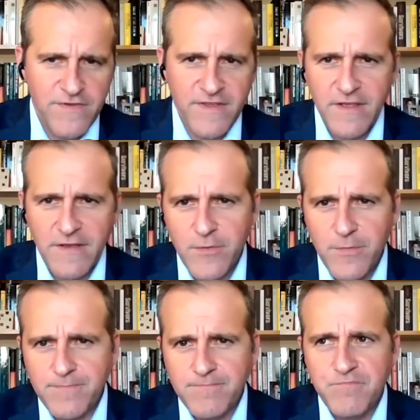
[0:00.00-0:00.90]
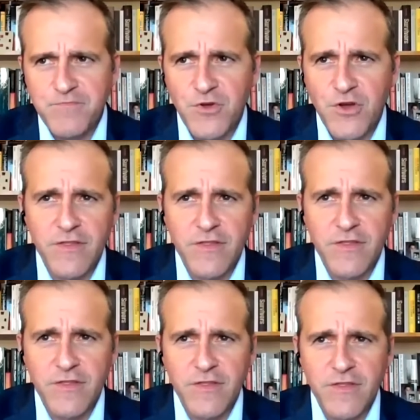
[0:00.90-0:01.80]
particular, we'll call
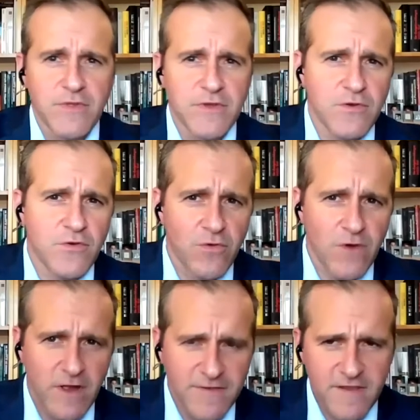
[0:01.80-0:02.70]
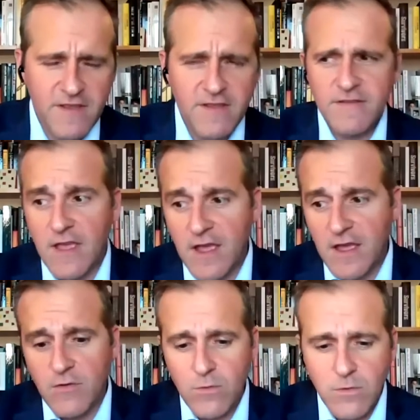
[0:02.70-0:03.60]
them political crises,
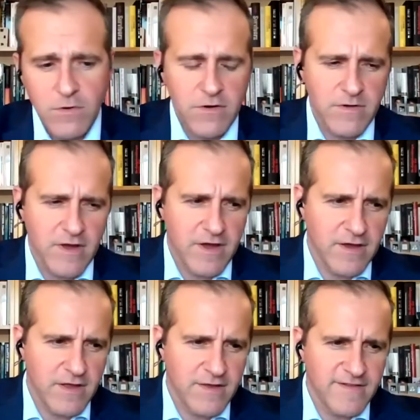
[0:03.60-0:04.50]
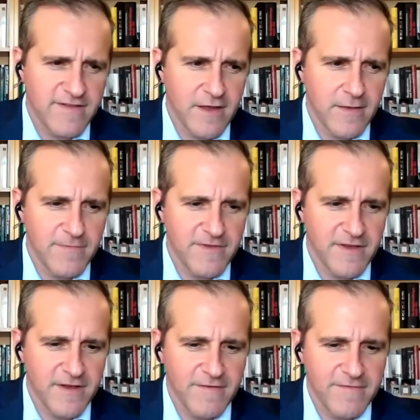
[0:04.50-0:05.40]
and or in times
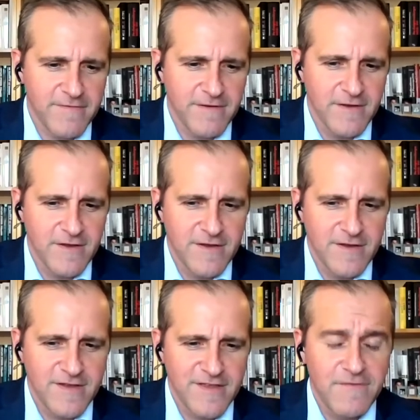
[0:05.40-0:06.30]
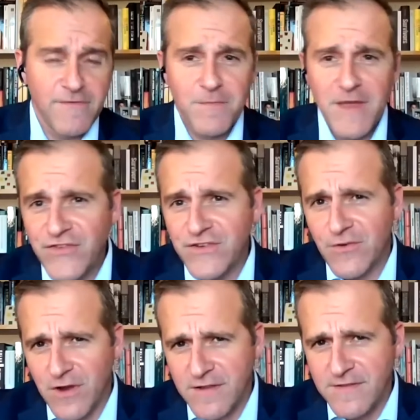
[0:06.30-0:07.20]
of information
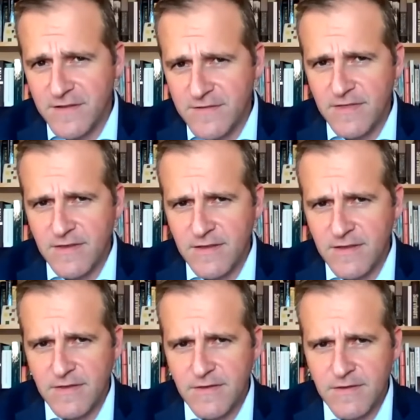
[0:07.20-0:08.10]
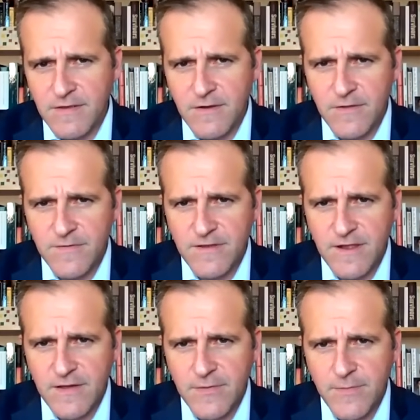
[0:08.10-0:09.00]
crises. I think, you know, there's
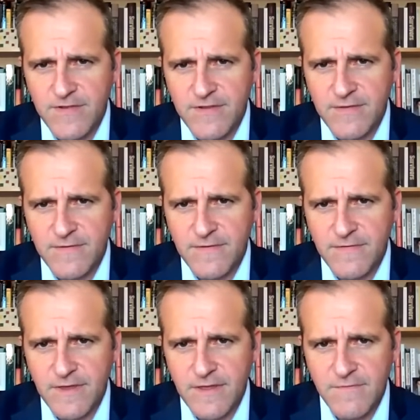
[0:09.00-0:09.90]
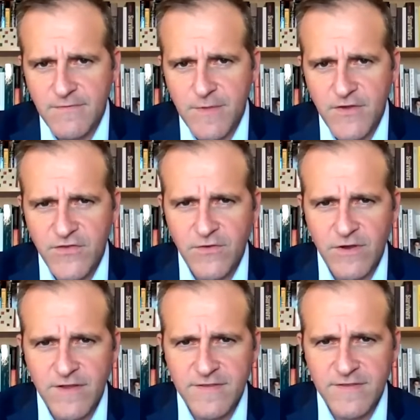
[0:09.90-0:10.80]
an element of the information
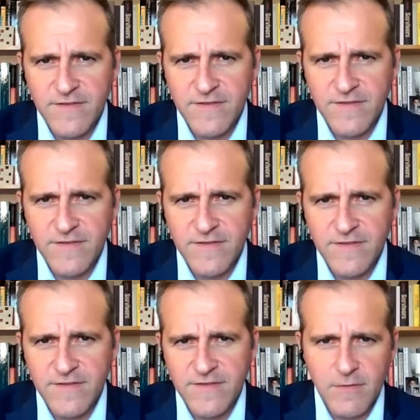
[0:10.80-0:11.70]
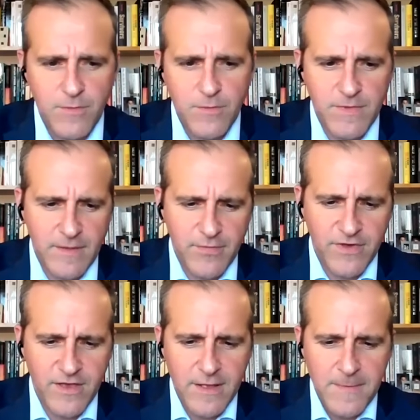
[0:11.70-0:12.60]
crisis at the moment
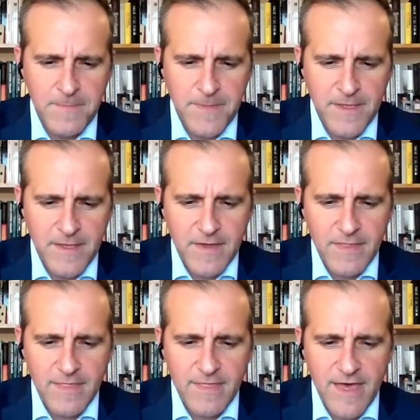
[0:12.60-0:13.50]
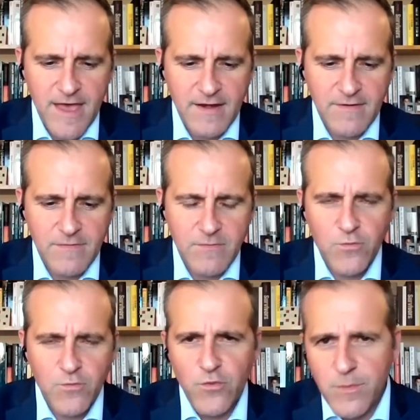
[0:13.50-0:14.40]
at play, that
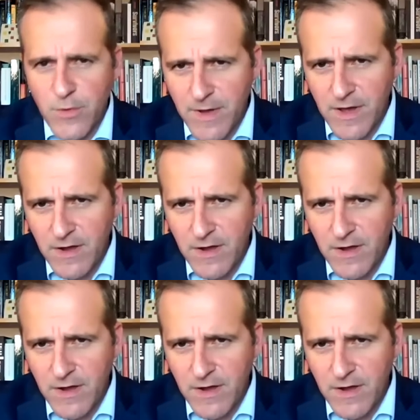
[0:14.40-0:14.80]
rumor